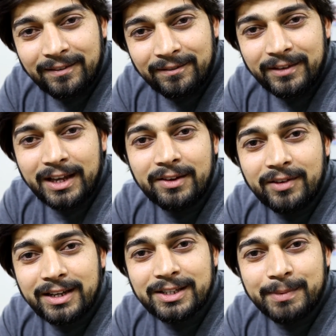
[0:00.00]
very
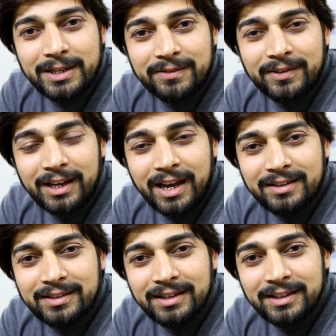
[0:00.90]
very specific
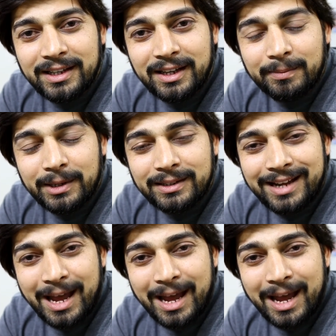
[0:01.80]
answer in here but